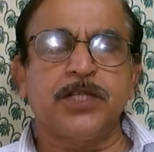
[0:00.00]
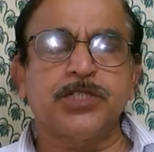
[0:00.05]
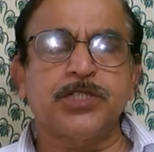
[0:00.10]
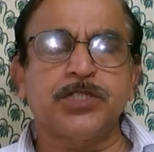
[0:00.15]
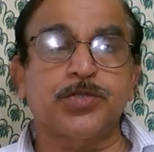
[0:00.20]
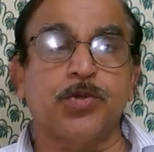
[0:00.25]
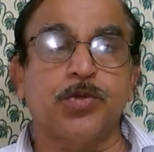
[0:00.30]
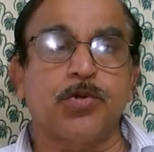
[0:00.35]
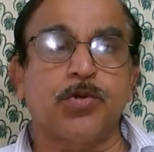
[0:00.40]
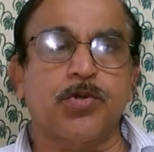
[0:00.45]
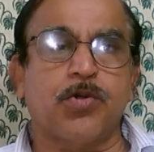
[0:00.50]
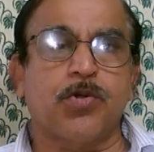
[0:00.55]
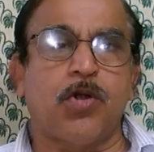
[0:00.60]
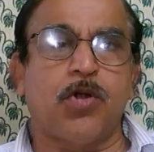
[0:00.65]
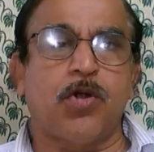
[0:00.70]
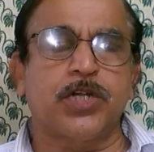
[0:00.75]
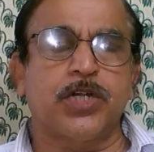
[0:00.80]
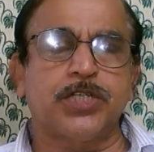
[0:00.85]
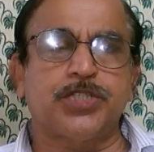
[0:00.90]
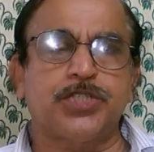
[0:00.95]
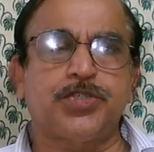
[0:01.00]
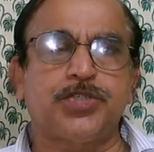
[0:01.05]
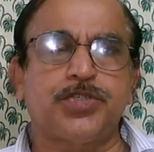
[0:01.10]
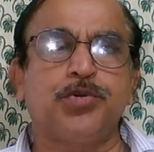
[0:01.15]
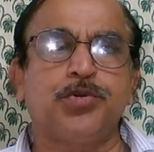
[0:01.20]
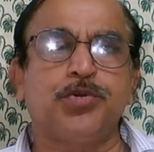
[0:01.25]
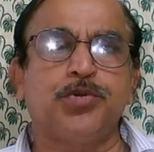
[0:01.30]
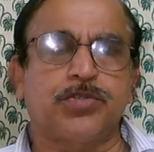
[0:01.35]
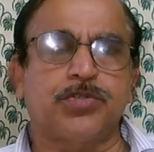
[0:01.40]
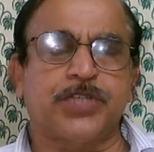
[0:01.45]
so-called
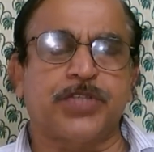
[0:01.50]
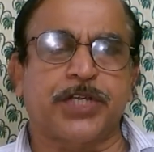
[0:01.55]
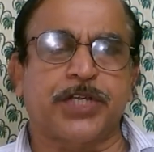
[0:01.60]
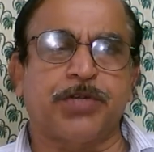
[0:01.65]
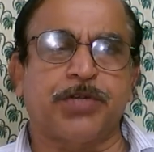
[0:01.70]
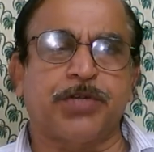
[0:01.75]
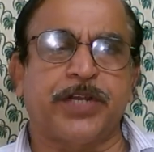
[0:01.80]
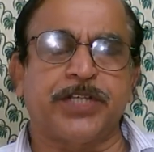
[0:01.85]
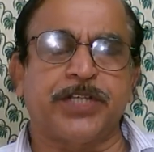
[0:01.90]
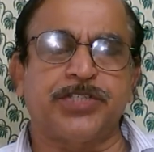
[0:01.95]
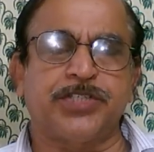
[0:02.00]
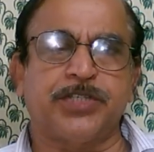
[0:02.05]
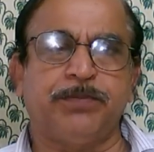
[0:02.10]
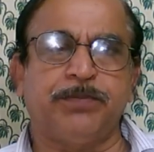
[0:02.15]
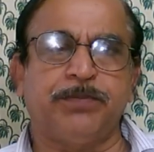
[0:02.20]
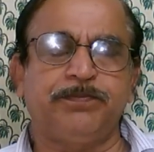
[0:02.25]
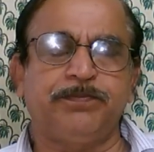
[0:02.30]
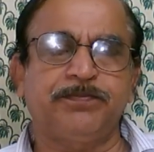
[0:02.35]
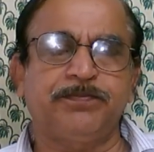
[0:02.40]
pseudo-secularism.